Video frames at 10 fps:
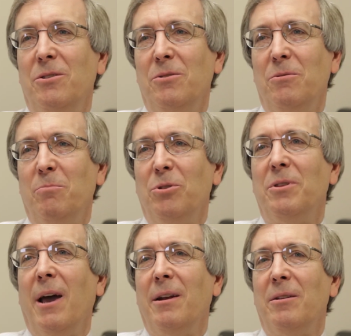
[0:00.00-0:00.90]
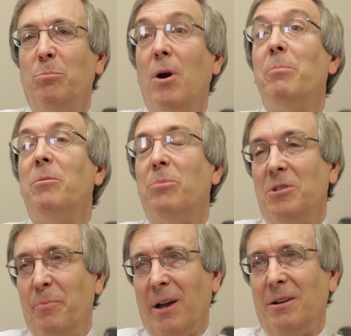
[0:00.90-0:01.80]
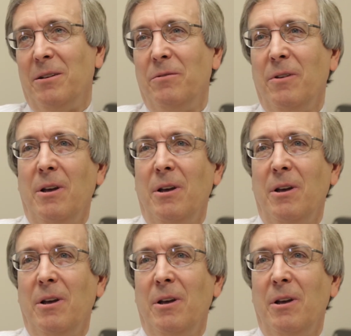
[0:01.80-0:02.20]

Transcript: to put that in the proper perspective